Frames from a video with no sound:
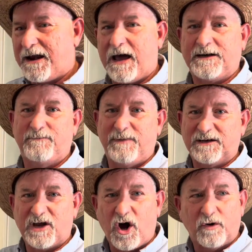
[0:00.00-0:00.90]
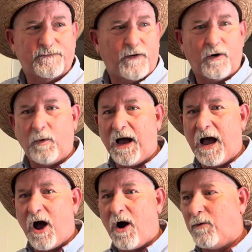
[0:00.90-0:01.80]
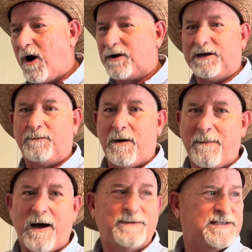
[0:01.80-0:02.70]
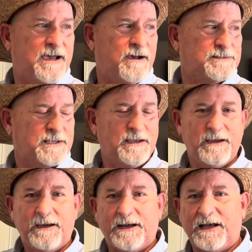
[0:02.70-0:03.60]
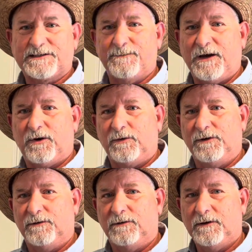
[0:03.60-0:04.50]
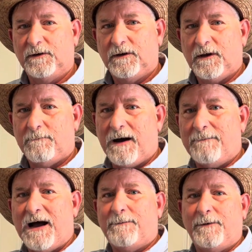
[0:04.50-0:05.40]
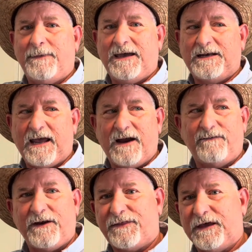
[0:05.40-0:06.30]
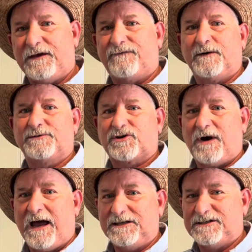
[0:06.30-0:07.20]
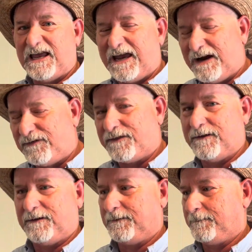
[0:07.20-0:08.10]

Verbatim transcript: I'd been gone for a while. I walk into my mama's house and I smell roux. My mama made everything from scratch, everything.